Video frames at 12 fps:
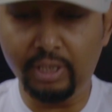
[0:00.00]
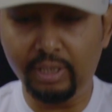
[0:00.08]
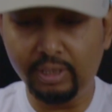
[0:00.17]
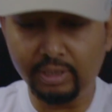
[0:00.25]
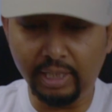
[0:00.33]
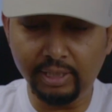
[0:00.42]
here
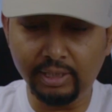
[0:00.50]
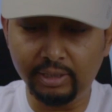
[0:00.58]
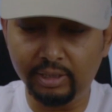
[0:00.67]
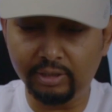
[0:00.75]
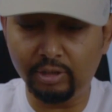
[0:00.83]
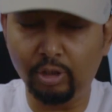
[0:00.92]
it is saying
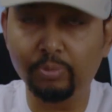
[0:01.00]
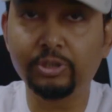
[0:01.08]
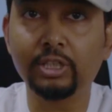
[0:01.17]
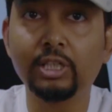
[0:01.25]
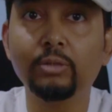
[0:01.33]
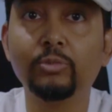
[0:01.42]
that there is an
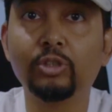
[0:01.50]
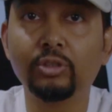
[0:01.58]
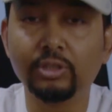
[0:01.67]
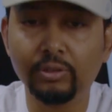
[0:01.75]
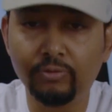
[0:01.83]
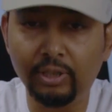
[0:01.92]
obstacle
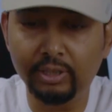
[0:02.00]
because in